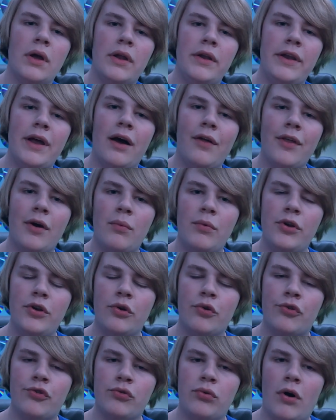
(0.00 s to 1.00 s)
Now that
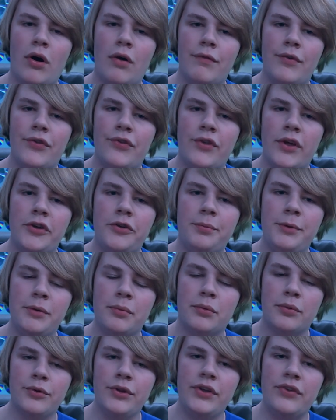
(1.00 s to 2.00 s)
Windows 12 is set to be
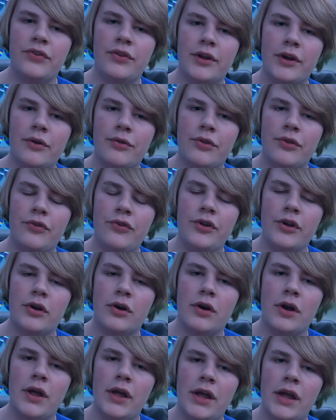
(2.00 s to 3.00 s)
released later this
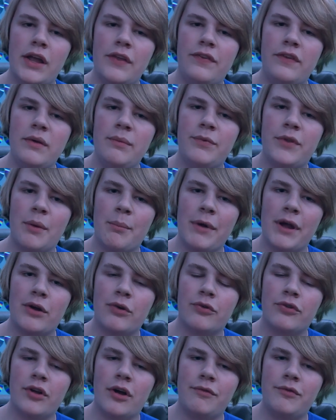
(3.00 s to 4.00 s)
year, it seems that
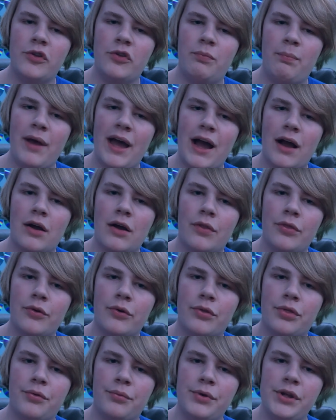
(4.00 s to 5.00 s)
Microsoft is back on their
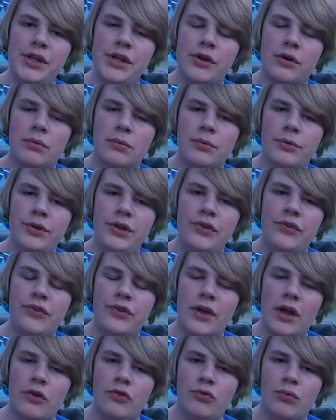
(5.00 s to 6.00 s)
three-year release
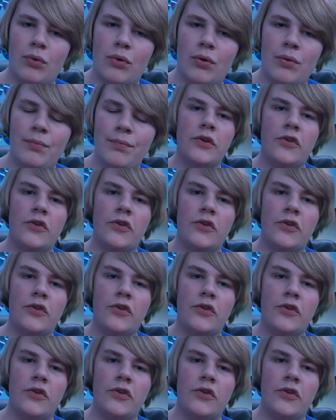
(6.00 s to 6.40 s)
schedule.